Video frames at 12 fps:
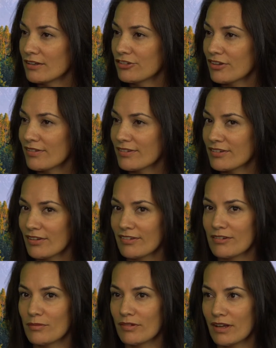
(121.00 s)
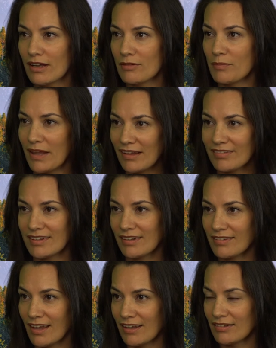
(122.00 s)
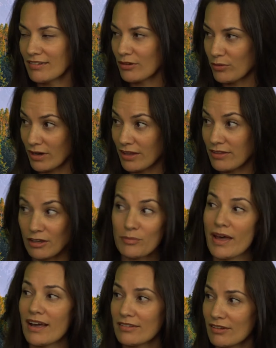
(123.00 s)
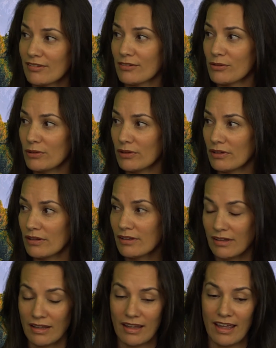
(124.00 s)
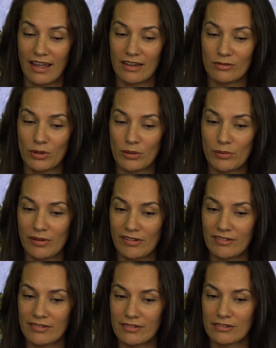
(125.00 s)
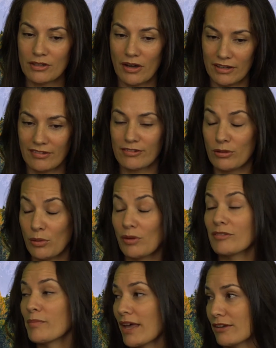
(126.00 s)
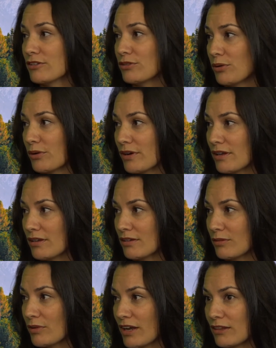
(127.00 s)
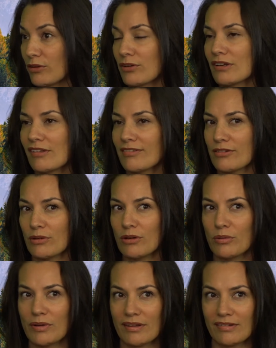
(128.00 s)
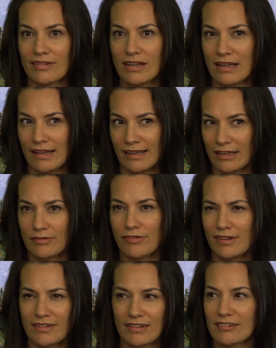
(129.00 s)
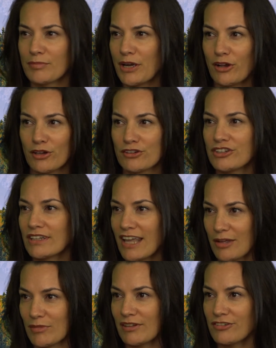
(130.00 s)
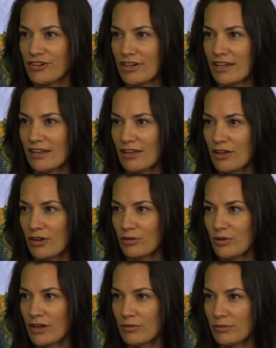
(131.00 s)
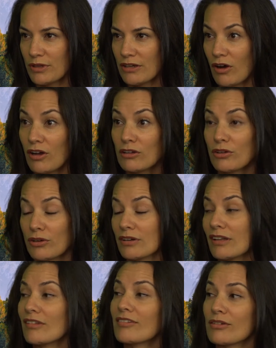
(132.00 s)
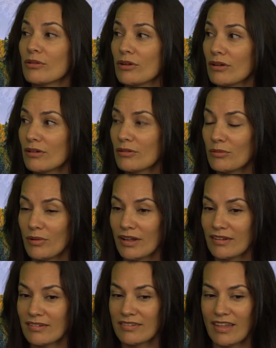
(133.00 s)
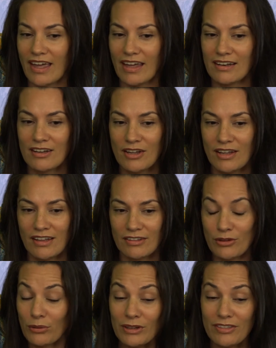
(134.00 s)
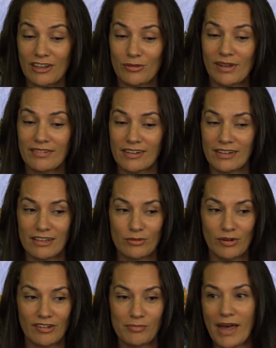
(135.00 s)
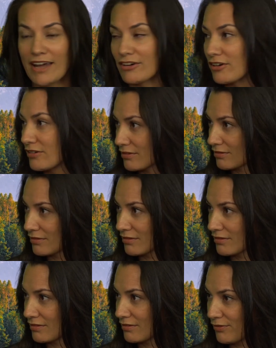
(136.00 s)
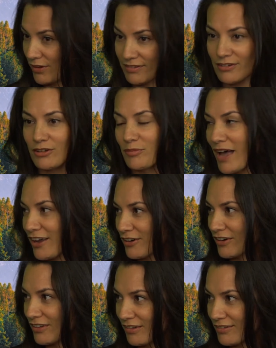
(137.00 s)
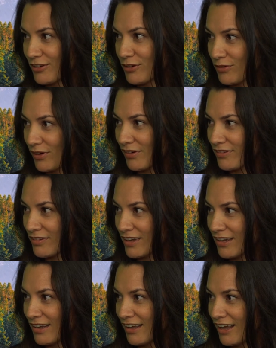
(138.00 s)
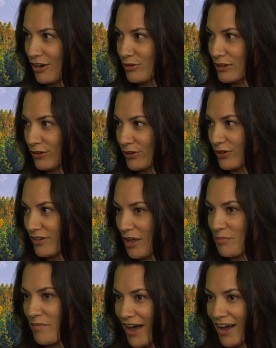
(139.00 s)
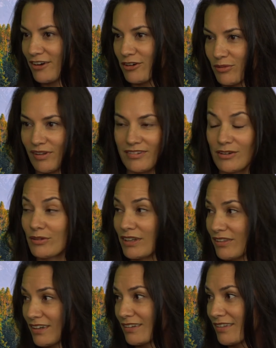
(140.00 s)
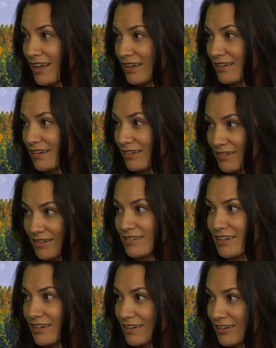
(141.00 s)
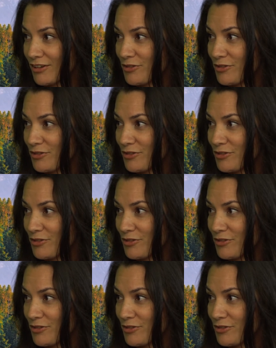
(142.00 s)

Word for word: And just just kind of basic science. Like when I think back to school and what was taught in school, it was mandatory. What I learned in school was like physics, biology, chemistry. What we all learned in school was that the only thing we studied was matter, physical matter in this universe. Mm -hmm and we learned that matter was the only thing that existed.